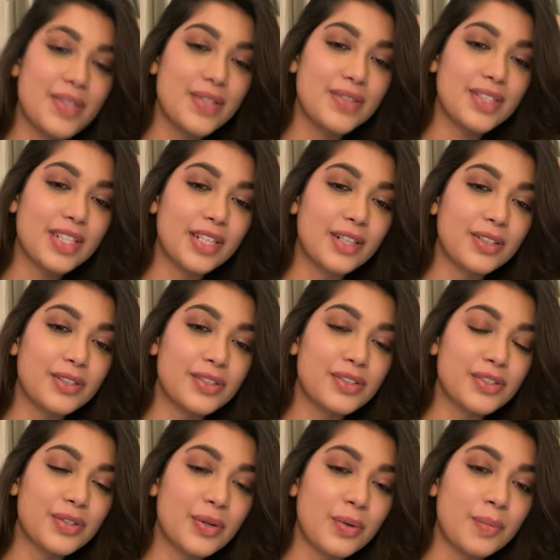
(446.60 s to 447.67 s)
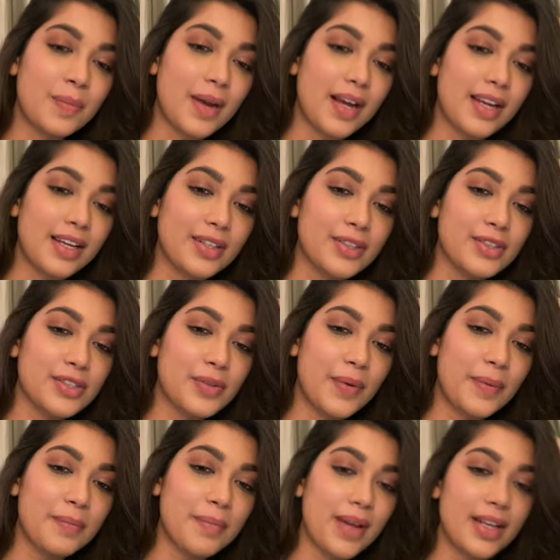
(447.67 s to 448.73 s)

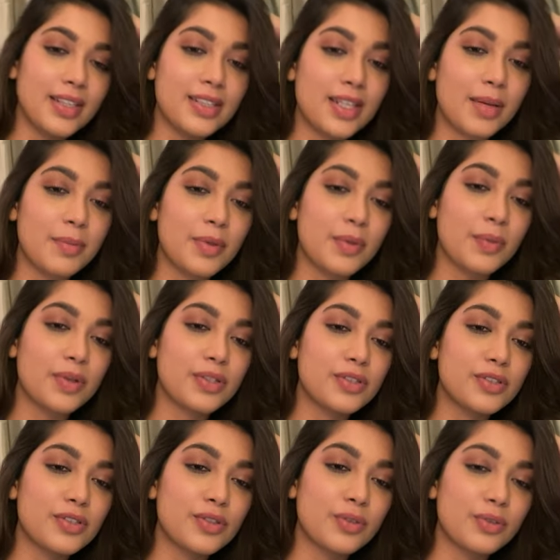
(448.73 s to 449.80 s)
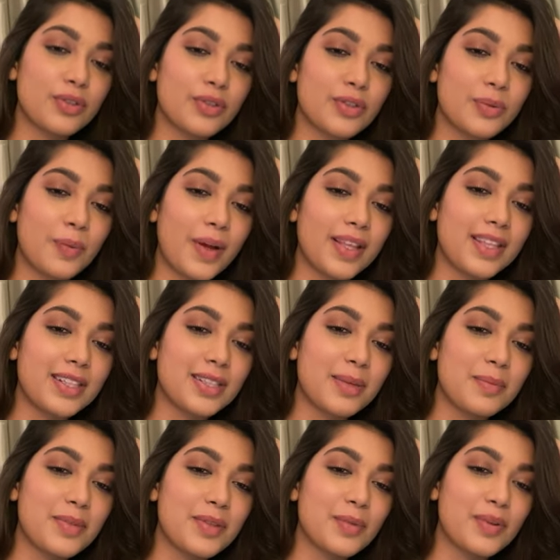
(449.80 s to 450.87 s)
Music_by_impact. Damn, your voice is so good. Why they
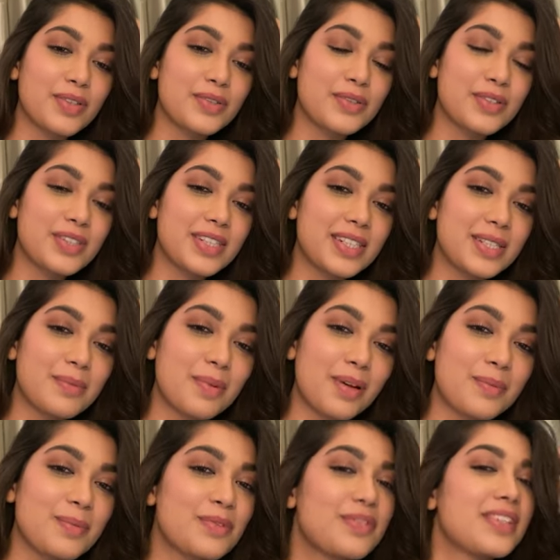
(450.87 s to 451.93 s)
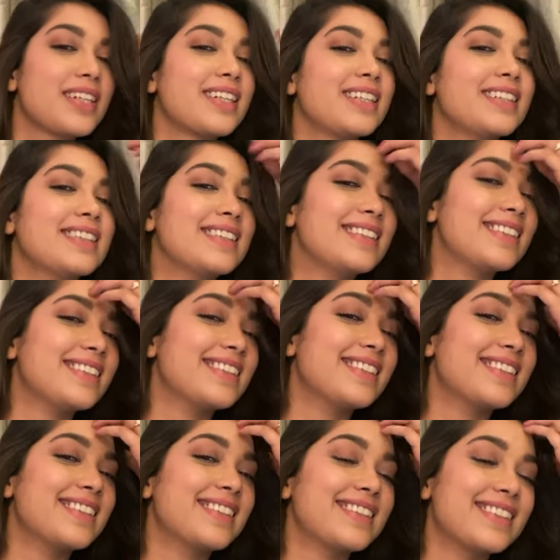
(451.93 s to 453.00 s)
dubbed your voice for CTMR movie?
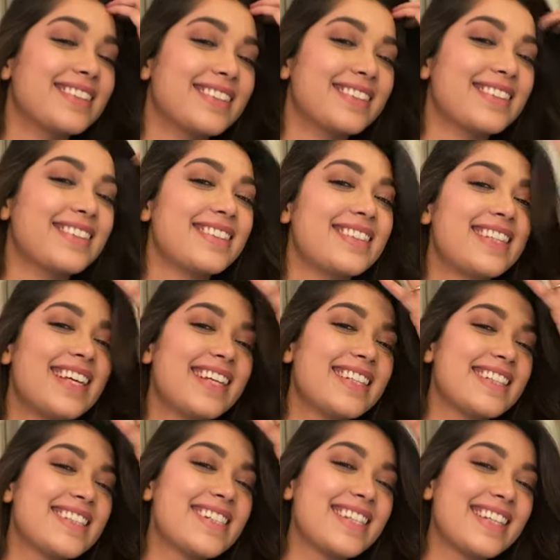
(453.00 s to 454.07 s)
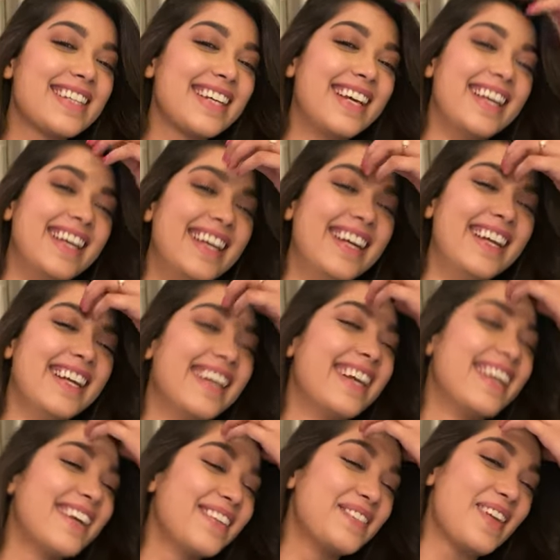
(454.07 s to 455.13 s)
Yenti.
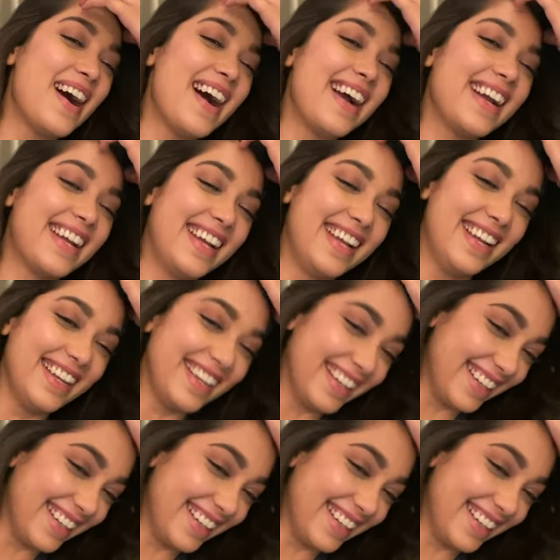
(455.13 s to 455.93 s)
Why?